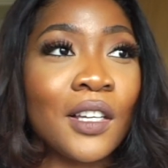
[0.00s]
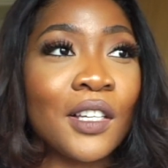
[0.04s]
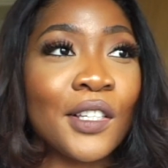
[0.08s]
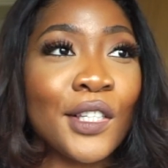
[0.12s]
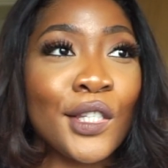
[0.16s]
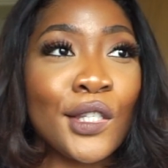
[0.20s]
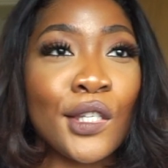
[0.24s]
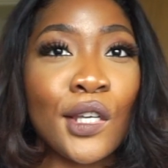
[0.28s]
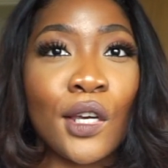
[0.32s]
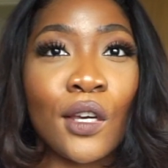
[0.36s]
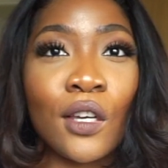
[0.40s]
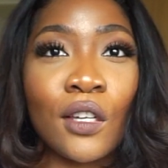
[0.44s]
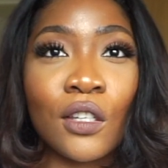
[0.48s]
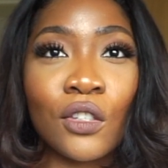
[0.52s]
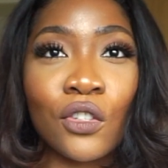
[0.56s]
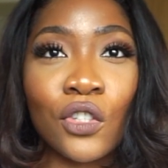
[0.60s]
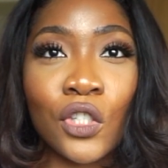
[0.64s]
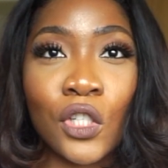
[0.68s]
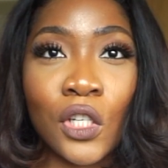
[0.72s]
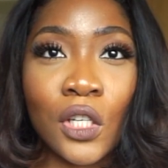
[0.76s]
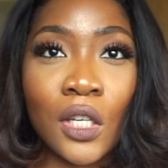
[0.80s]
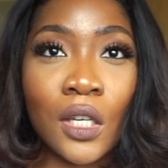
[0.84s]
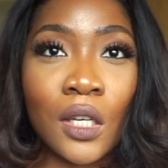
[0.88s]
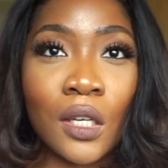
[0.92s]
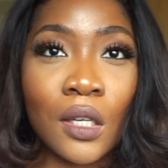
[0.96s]
So
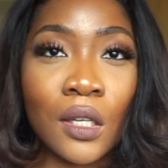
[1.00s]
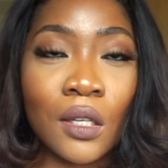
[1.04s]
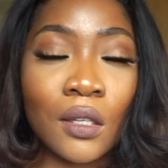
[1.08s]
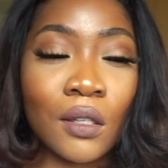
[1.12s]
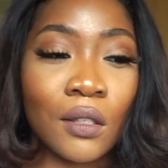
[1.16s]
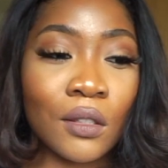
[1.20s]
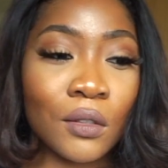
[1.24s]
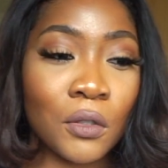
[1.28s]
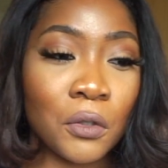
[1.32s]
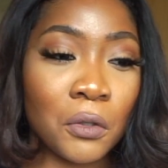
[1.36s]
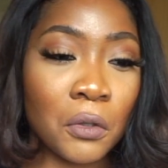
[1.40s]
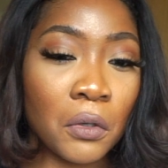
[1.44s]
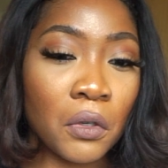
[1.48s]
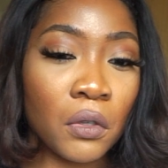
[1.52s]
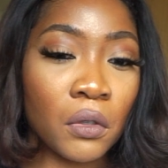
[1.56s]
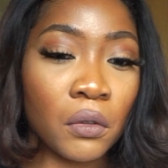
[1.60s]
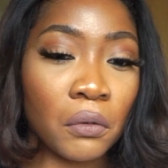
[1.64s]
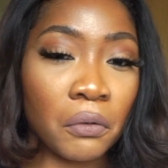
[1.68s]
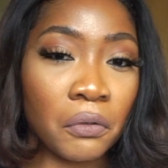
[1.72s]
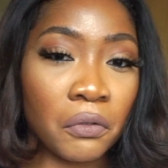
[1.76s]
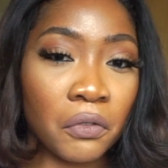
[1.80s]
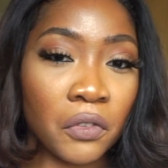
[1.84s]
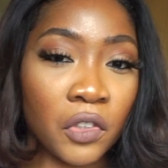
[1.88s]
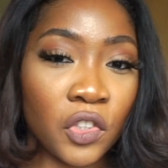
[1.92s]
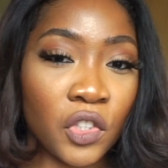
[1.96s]
she's
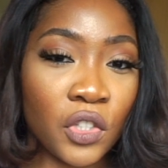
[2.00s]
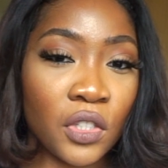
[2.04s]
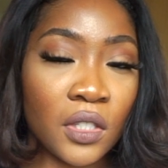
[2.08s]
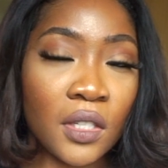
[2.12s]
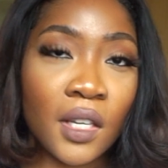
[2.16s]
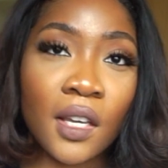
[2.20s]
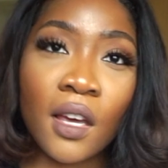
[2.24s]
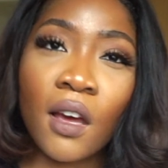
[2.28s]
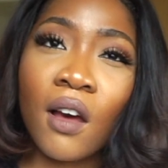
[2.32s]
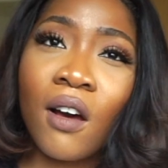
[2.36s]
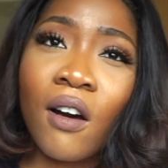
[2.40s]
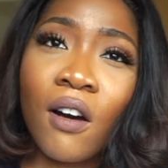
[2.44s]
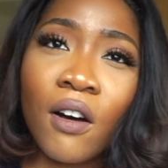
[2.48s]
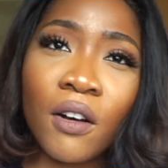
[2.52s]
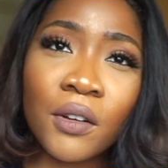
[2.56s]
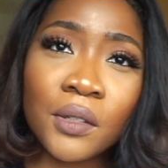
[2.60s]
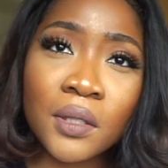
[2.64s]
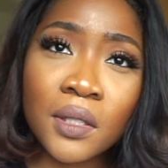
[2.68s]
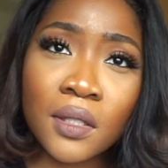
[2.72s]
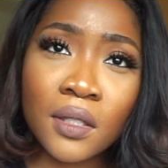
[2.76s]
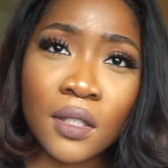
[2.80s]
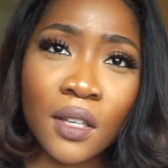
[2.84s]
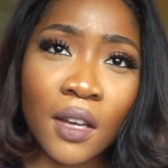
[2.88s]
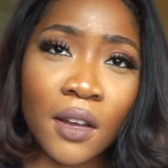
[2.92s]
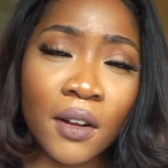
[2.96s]
like, oh,
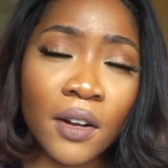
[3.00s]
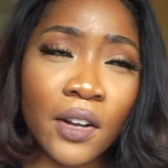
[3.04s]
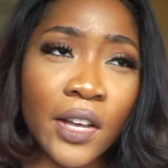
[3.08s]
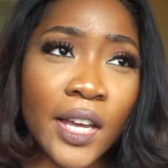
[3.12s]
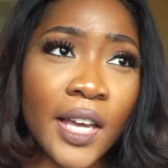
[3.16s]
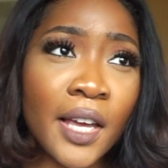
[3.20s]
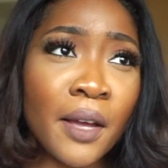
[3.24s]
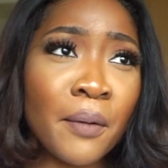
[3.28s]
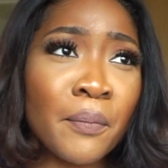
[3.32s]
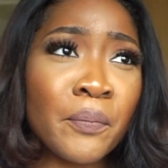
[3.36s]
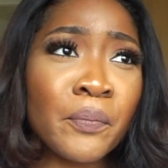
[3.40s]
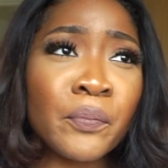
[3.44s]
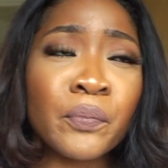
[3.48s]
so like,